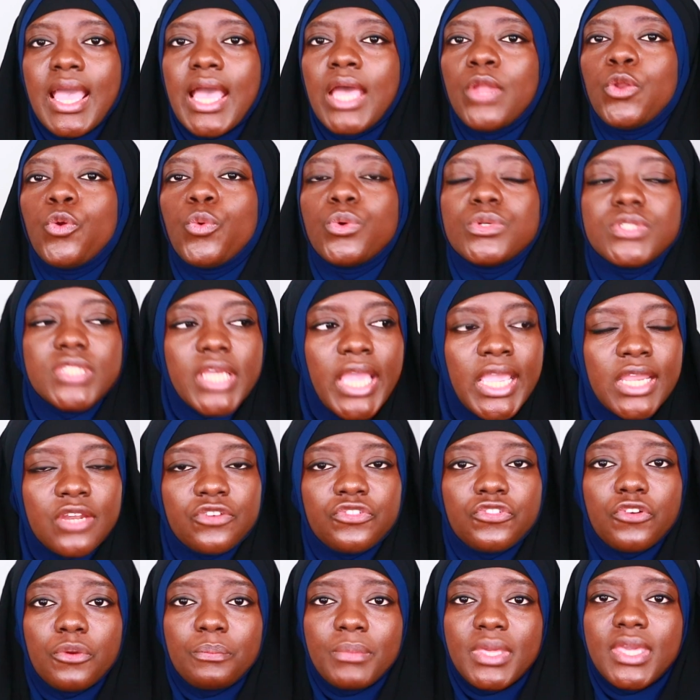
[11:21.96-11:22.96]
and ordain
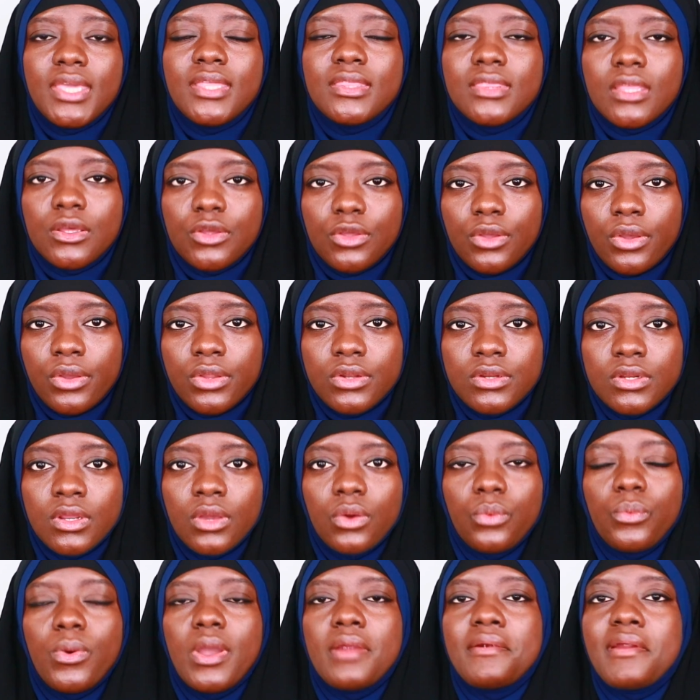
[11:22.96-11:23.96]
for me the good
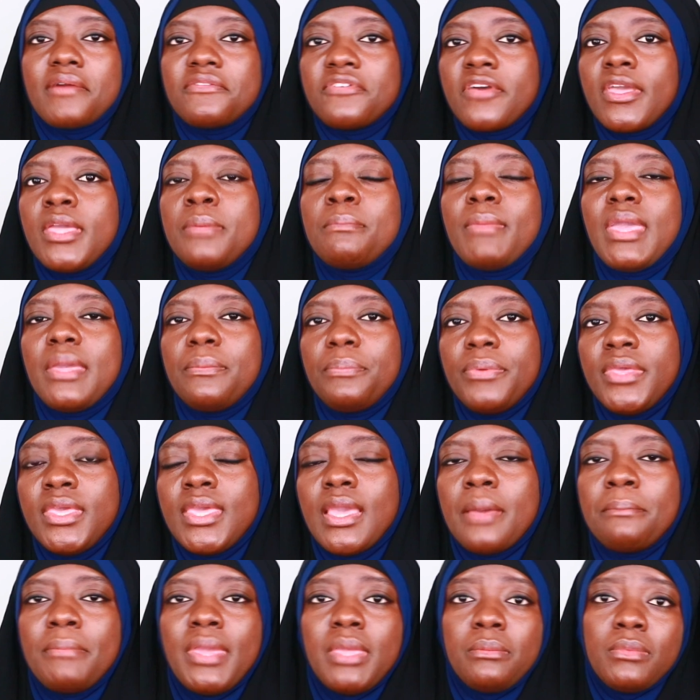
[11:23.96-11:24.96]
wherever it may be
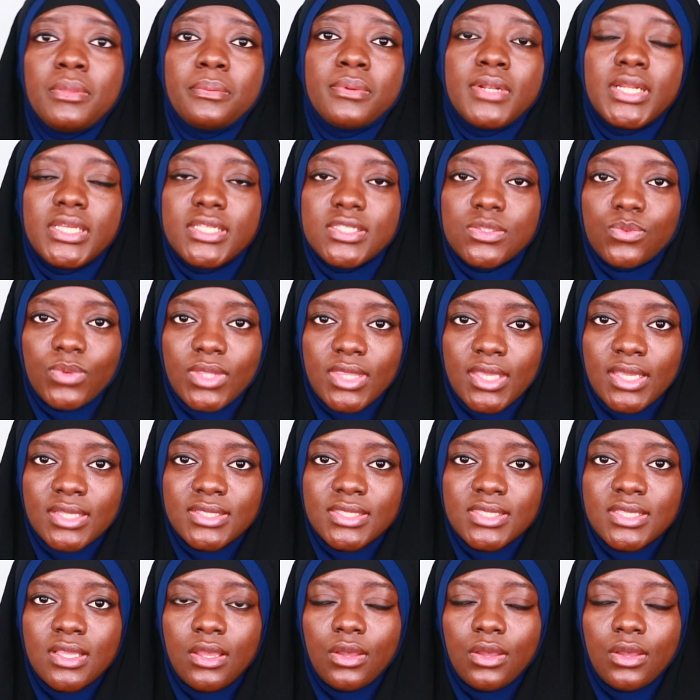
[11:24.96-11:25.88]
and make me pleased with it.